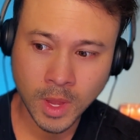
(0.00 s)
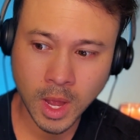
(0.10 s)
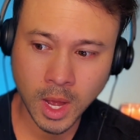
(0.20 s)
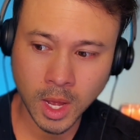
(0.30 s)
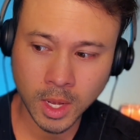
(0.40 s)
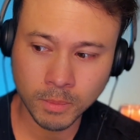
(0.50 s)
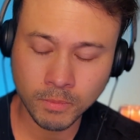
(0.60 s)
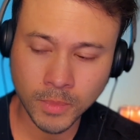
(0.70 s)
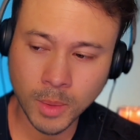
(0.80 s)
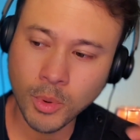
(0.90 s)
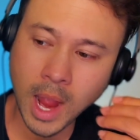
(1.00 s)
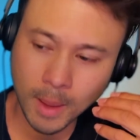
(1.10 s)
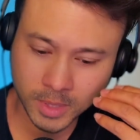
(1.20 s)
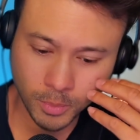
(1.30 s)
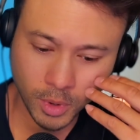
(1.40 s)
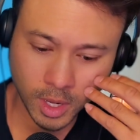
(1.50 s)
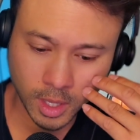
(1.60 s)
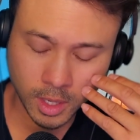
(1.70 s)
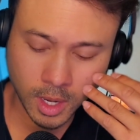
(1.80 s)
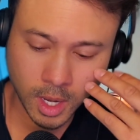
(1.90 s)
And perhaps I bring in,